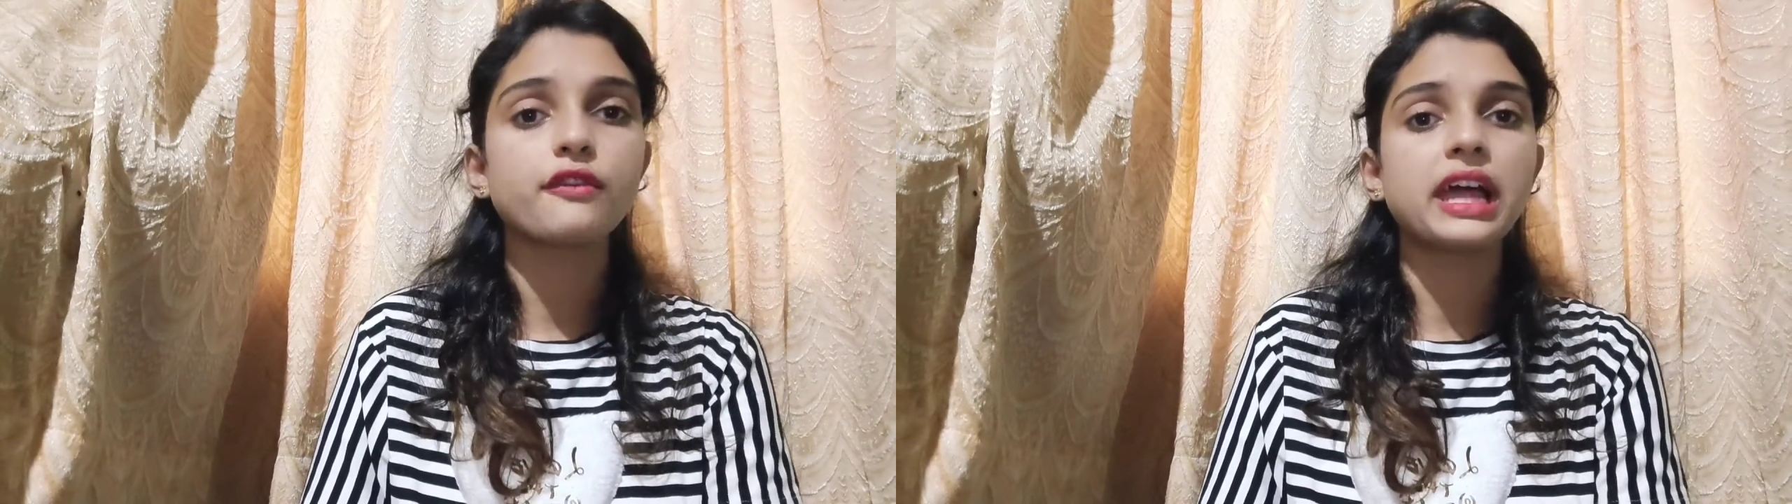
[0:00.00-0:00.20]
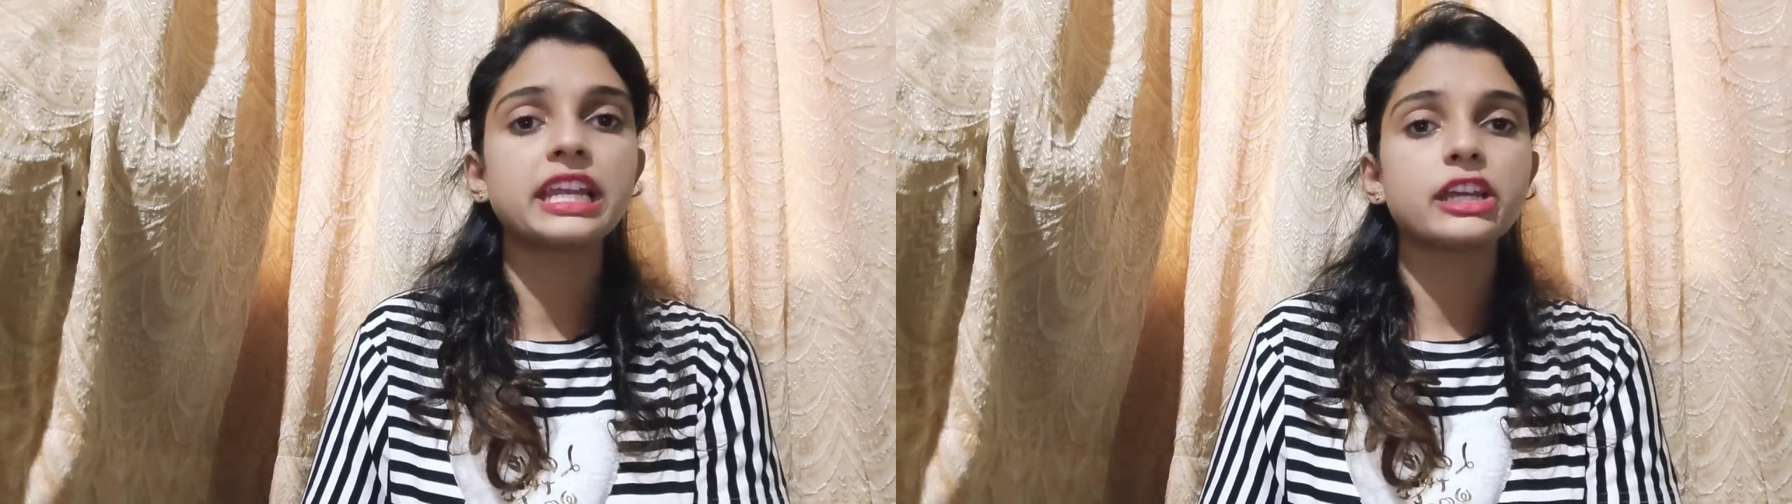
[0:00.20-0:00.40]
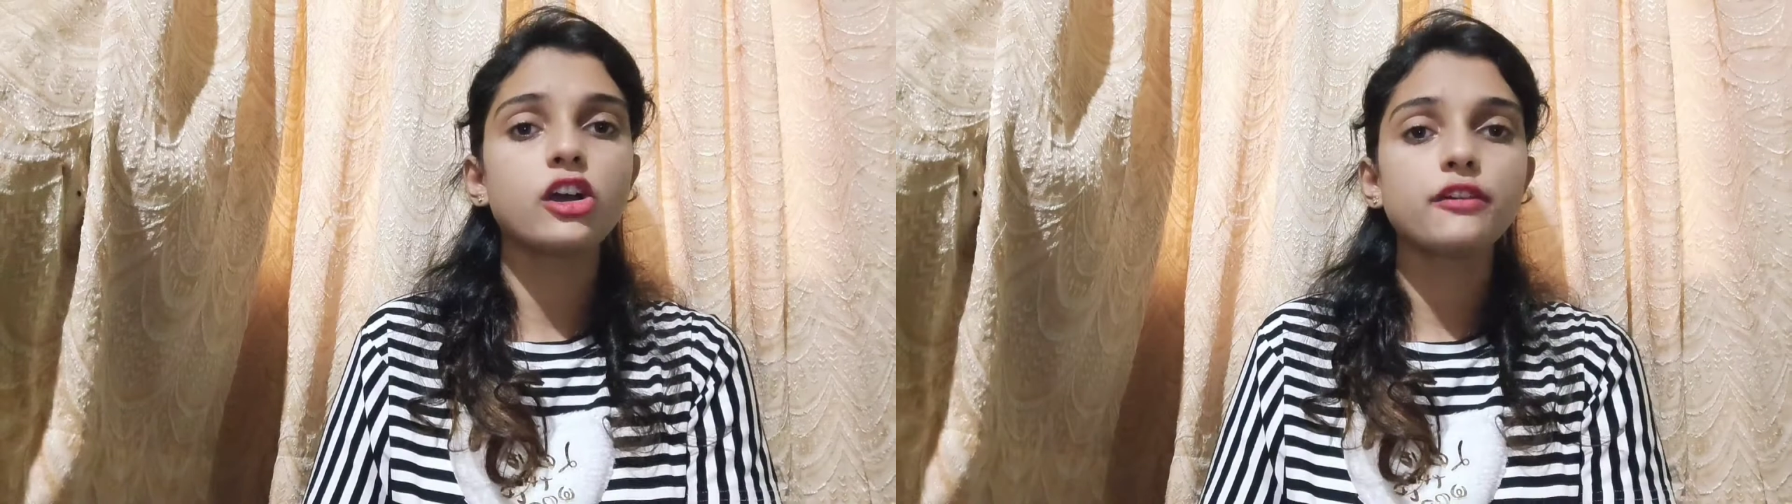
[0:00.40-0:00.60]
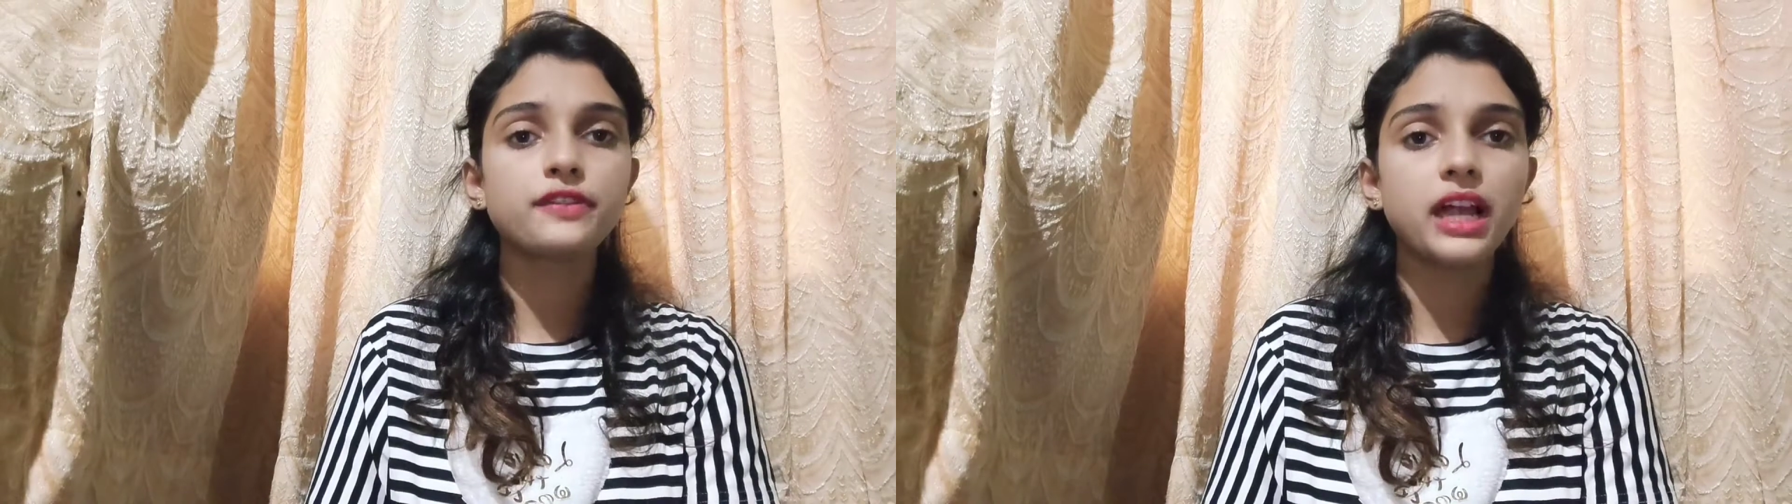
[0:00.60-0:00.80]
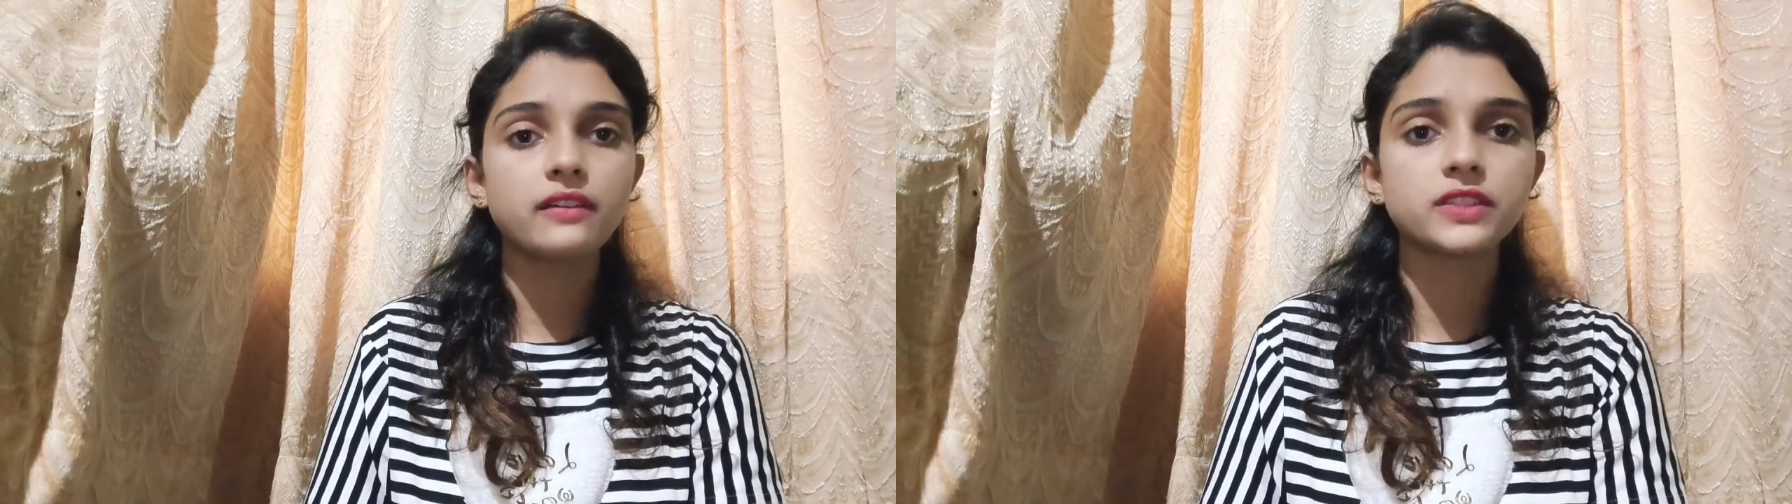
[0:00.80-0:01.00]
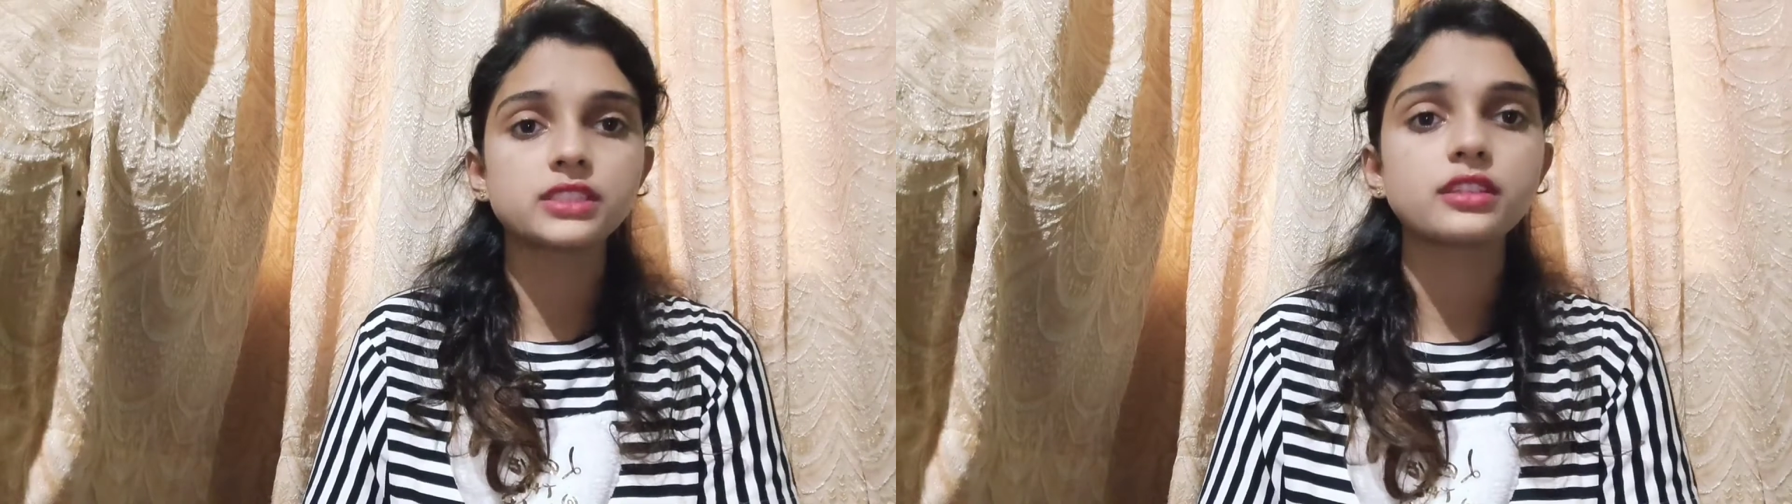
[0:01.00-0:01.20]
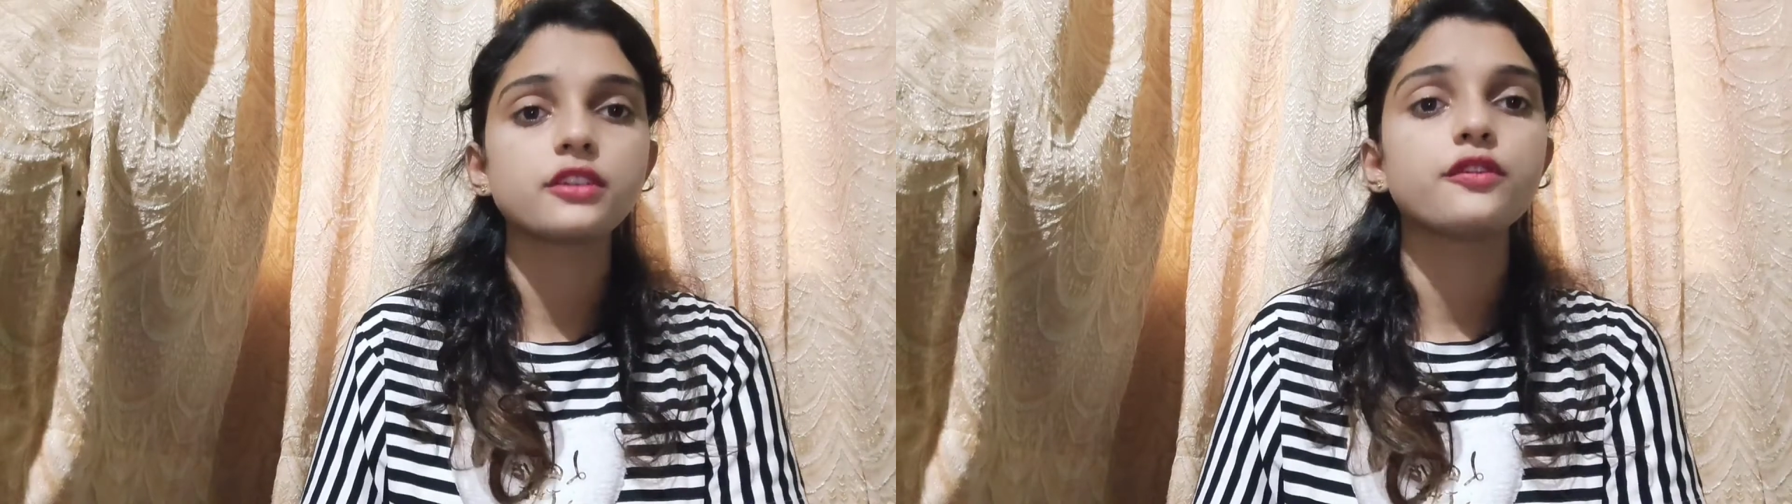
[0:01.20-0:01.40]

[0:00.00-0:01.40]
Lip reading: valley of flowers,